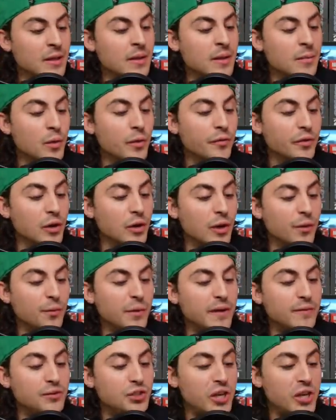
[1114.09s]
Moving on, we
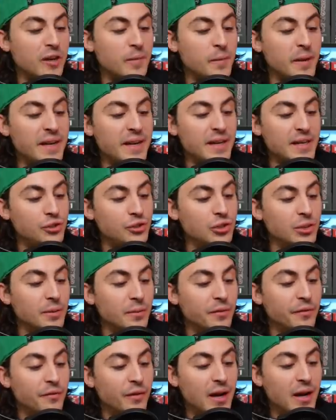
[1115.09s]
have Checkmate, issue number
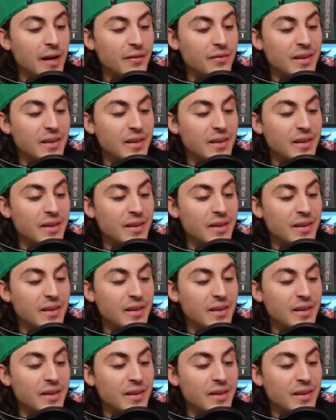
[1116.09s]
5,